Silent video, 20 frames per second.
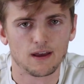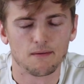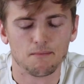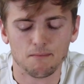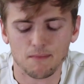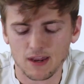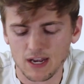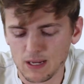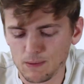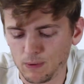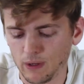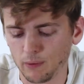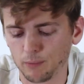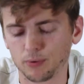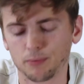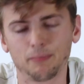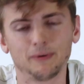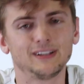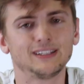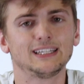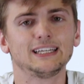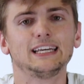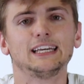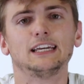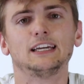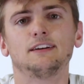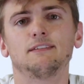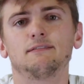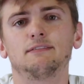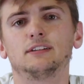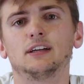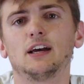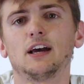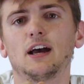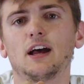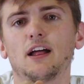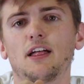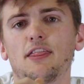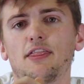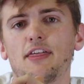Many people believed
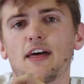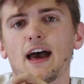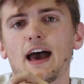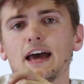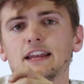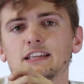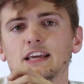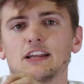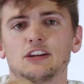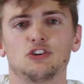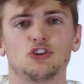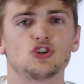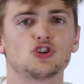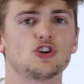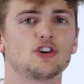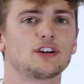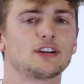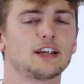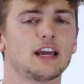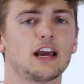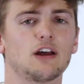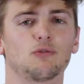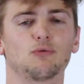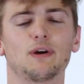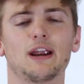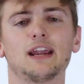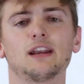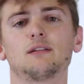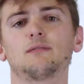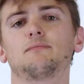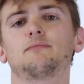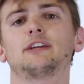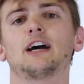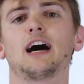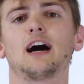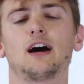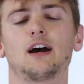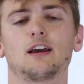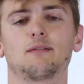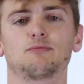that during random
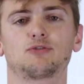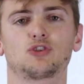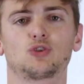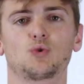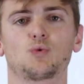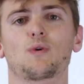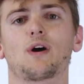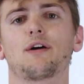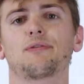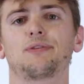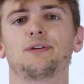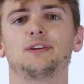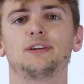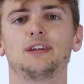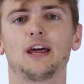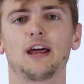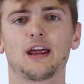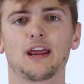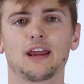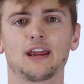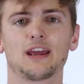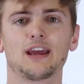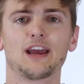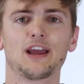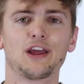times throughout the day,